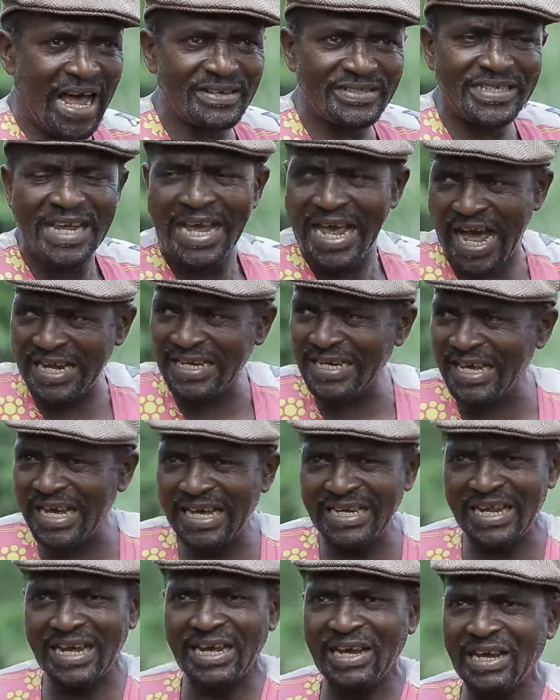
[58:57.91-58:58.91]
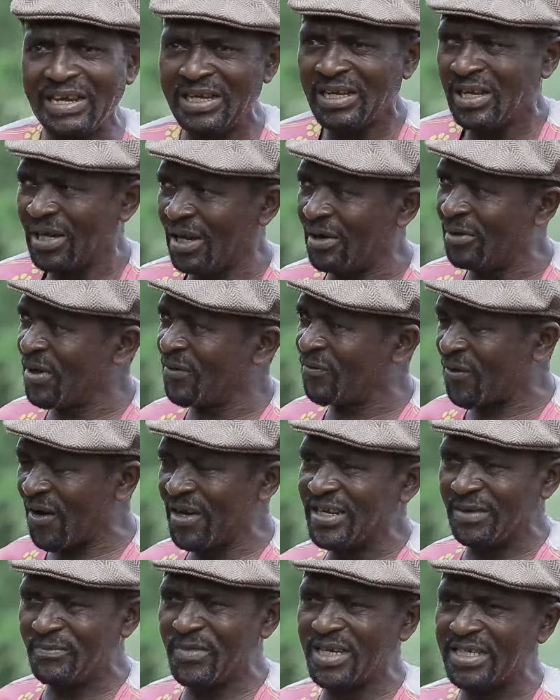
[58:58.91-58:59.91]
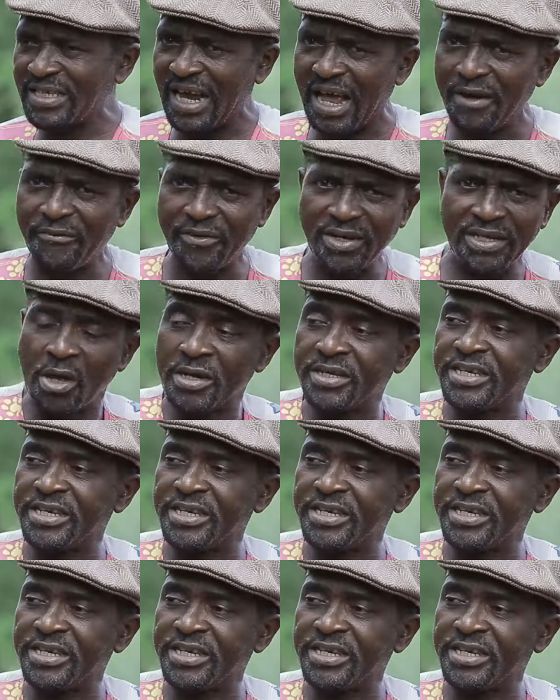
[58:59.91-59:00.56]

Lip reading: out and then before the meeting I would.